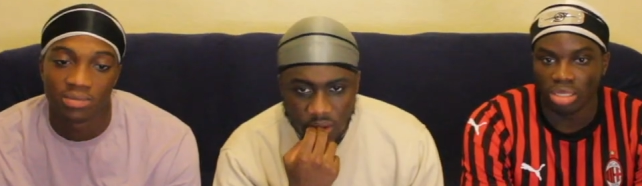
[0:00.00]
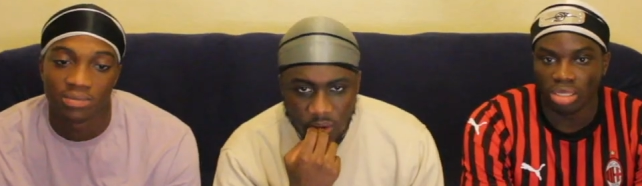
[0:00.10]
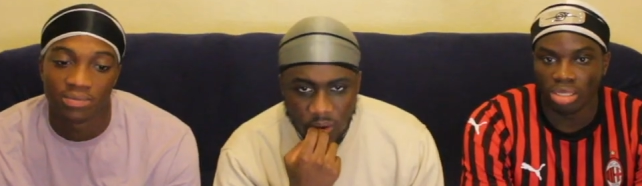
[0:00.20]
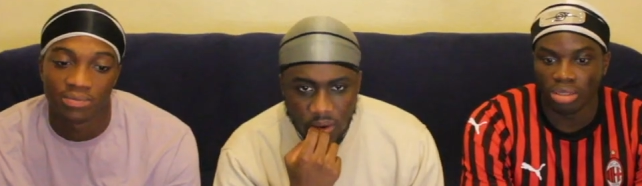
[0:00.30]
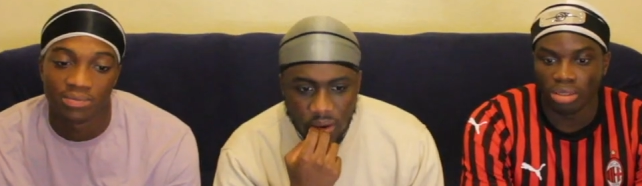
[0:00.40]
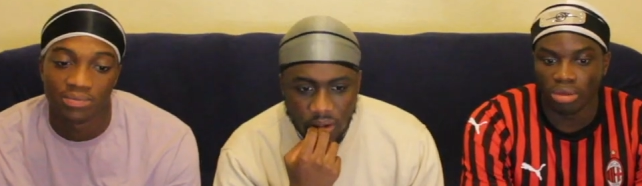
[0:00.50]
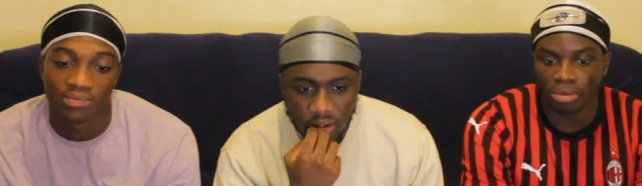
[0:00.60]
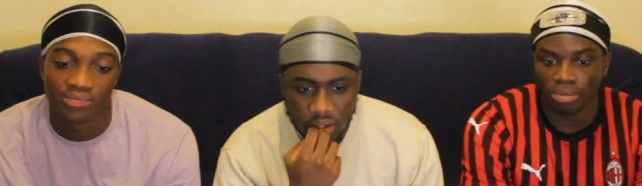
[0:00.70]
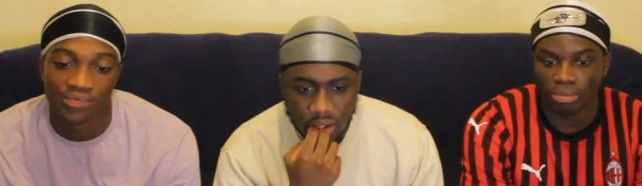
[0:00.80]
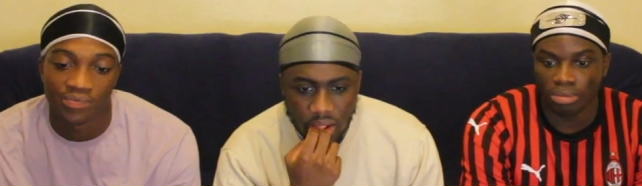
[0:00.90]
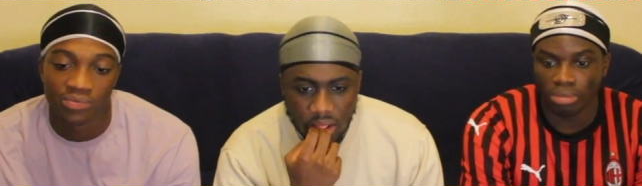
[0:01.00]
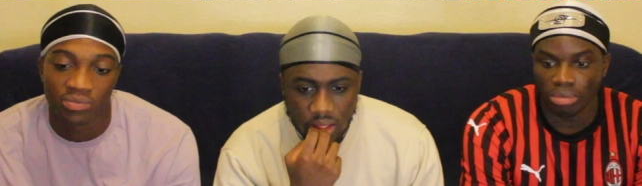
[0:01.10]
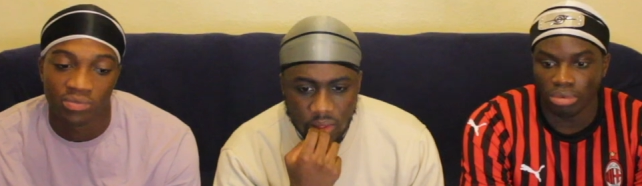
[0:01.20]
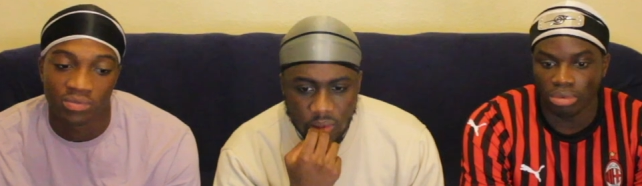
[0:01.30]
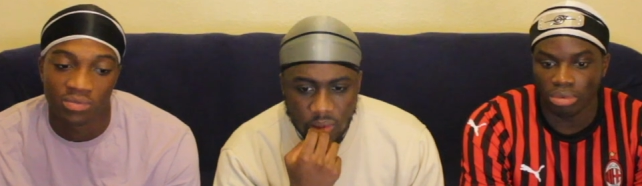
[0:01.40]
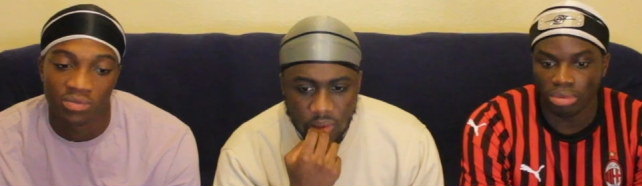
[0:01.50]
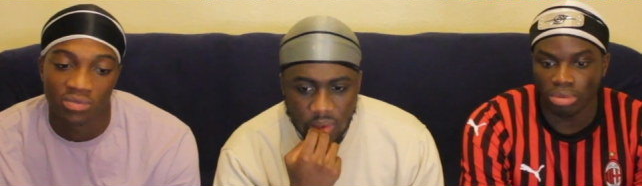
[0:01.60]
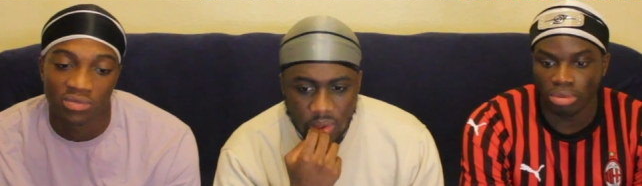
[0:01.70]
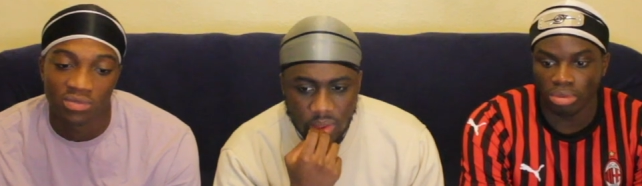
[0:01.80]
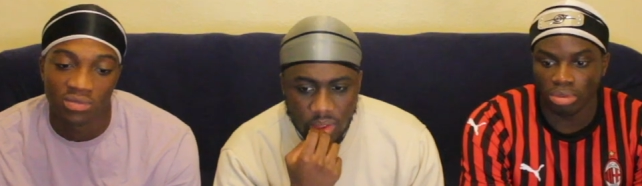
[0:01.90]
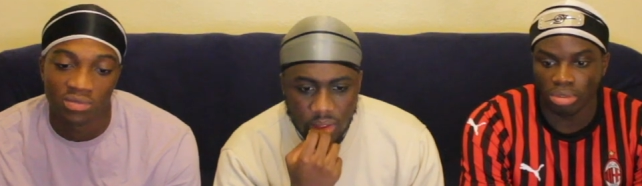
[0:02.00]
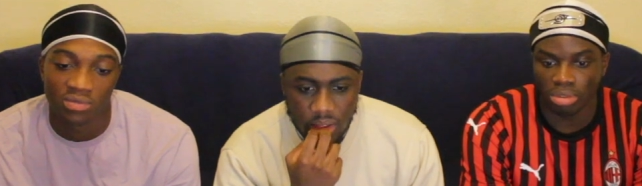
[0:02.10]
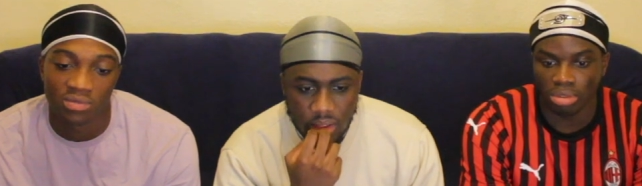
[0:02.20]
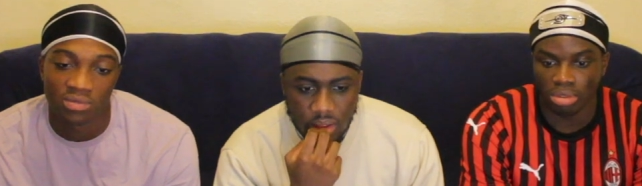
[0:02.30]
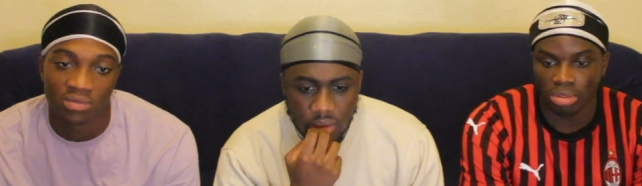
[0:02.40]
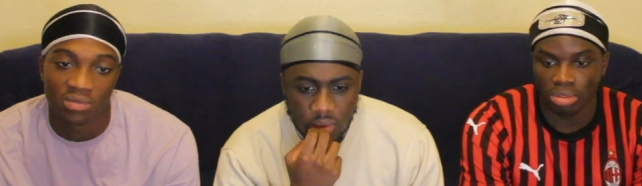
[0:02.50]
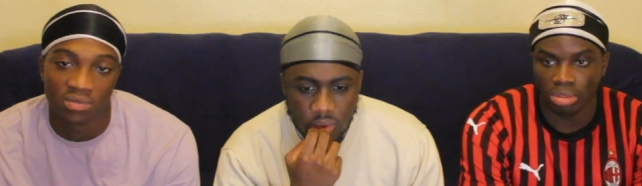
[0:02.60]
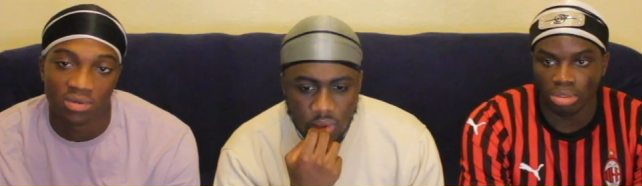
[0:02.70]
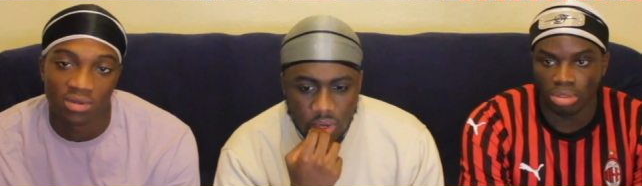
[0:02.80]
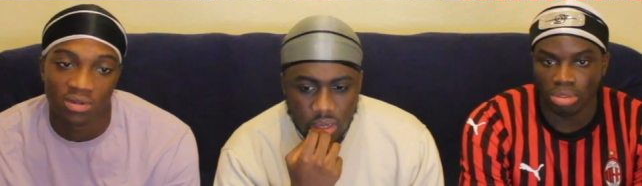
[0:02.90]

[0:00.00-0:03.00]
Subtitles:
[no speech]